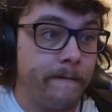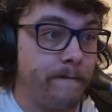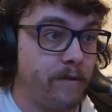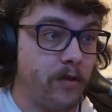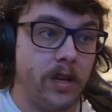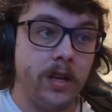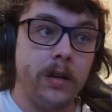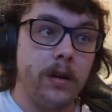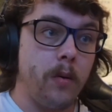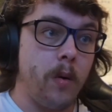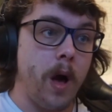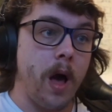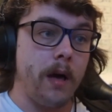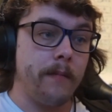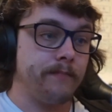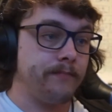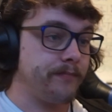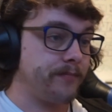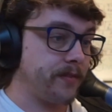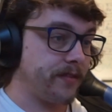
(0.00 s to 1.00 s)
You know what?
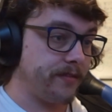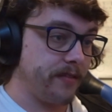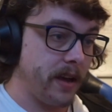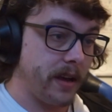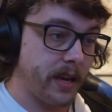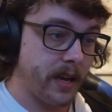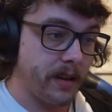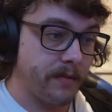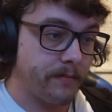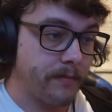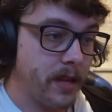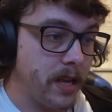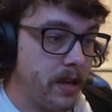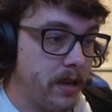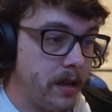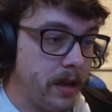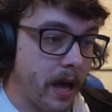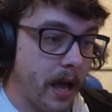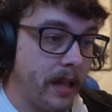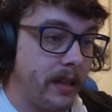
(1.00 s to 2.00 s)
Fuck it.
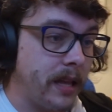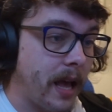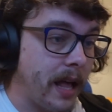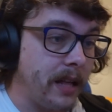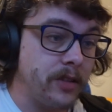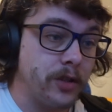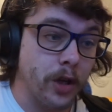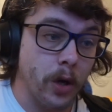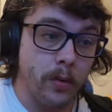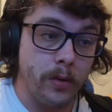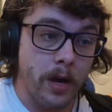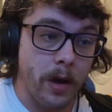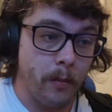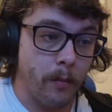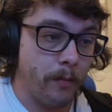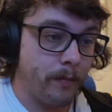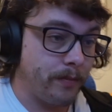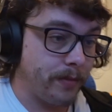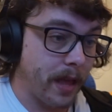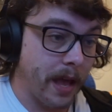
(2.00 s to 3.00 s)
I'll show you.
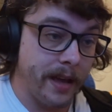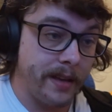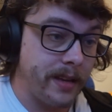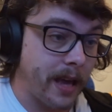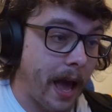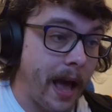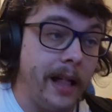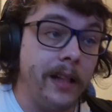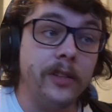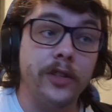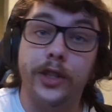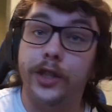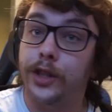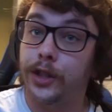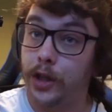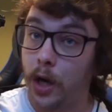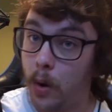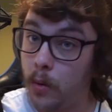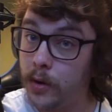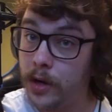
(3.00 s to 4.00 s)
I'll
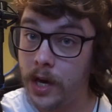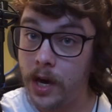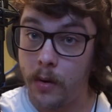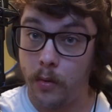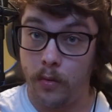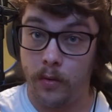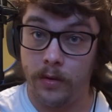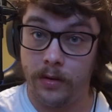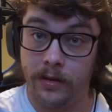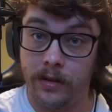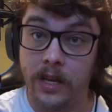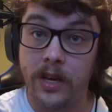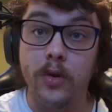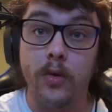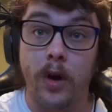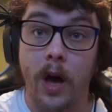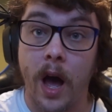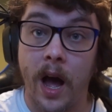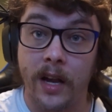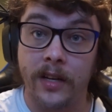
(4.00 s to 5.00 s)
show you that you
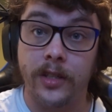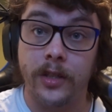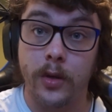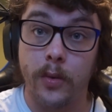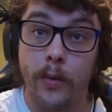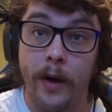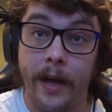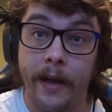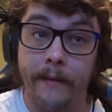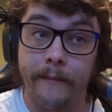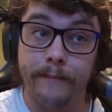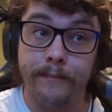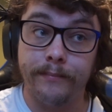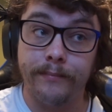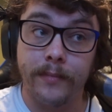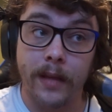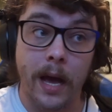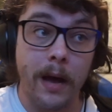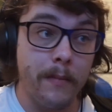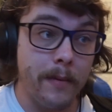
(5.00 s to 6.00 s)
can't do it.
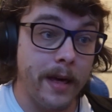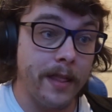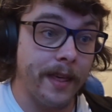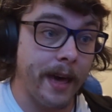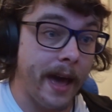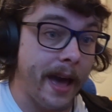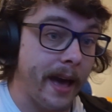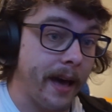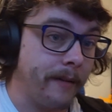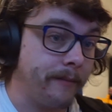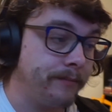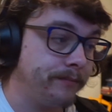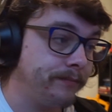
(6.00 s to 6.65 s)
How about that?